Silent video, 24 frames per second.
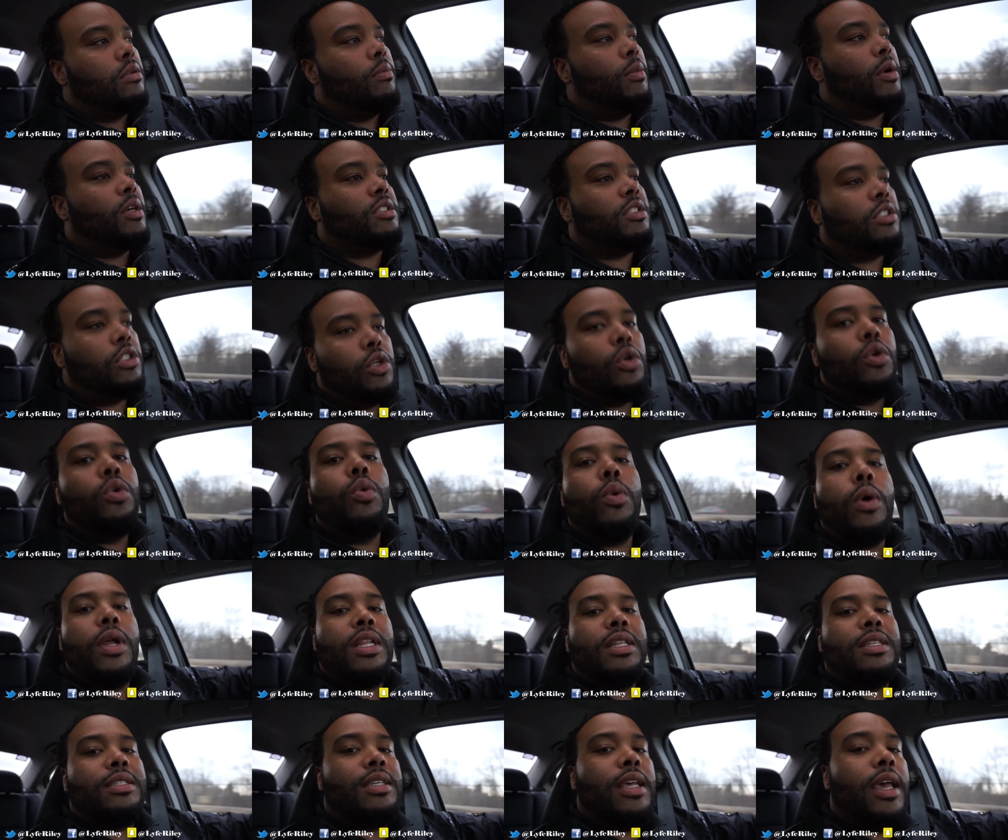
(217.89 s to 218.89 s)
must do
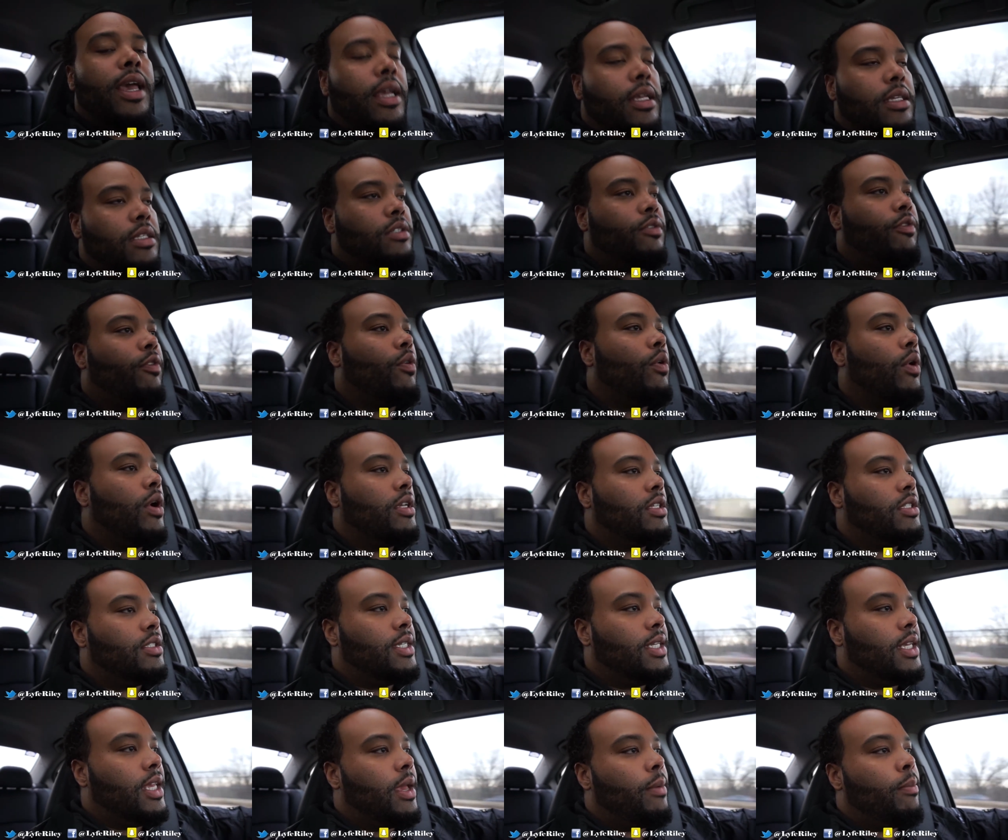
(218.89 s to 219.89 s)
what it takes for us
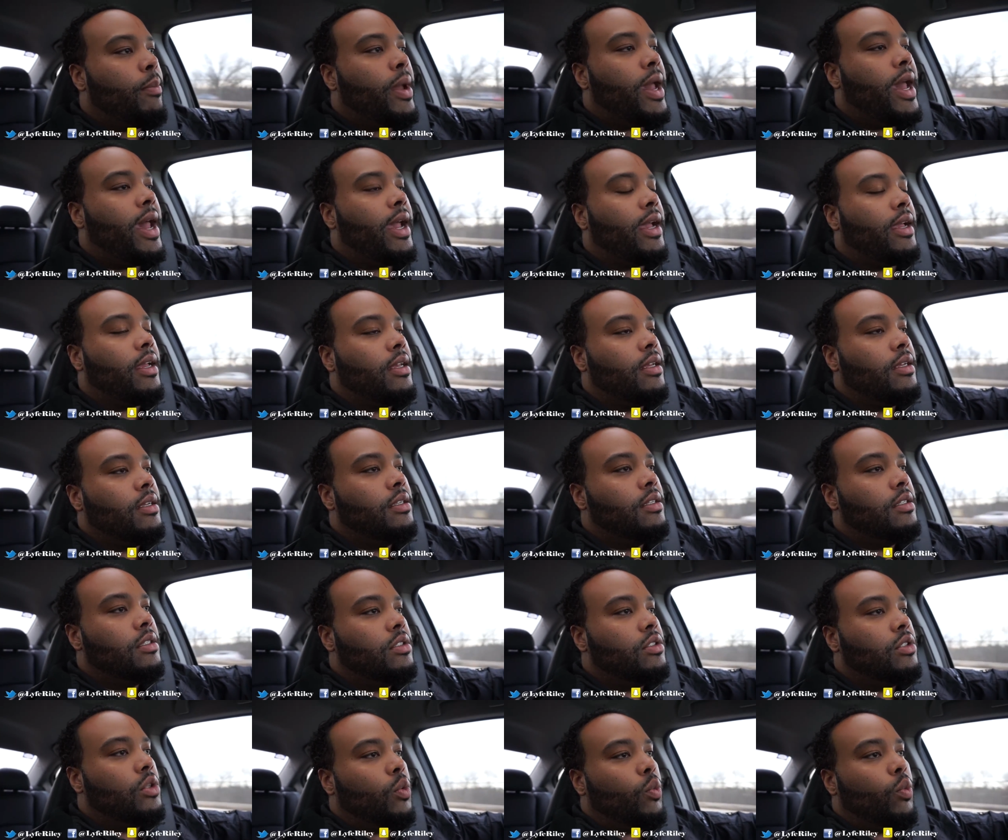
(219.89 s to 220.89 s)
to get back
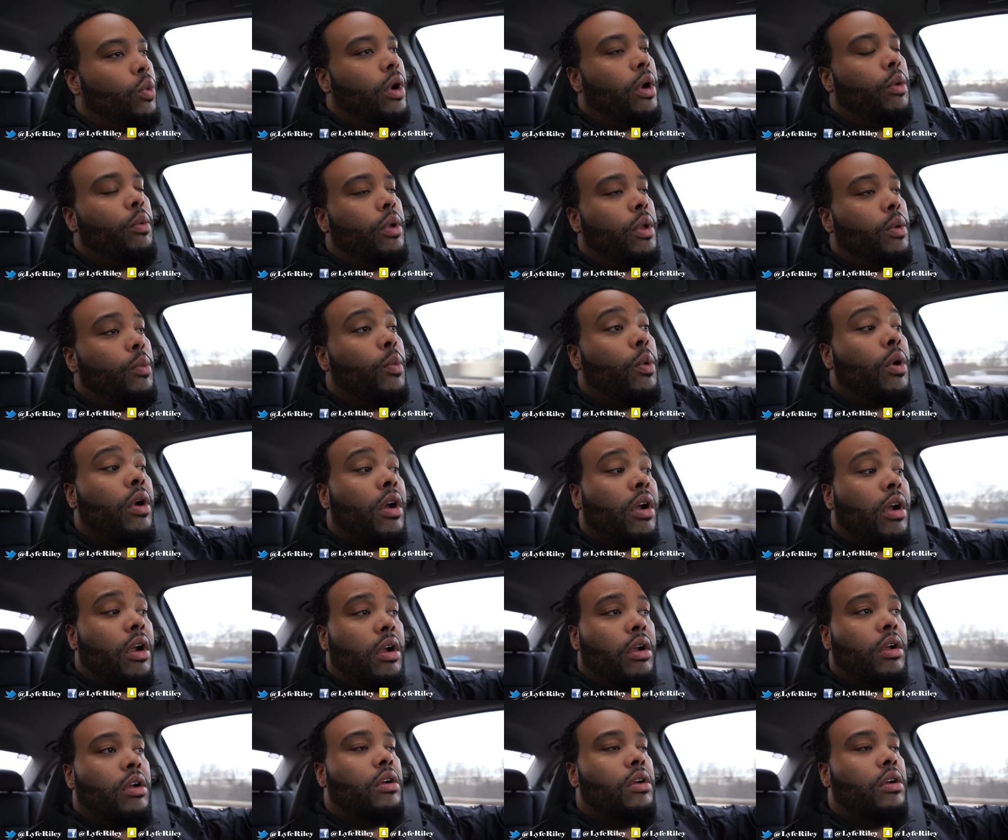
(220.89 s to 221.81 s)
to where we were,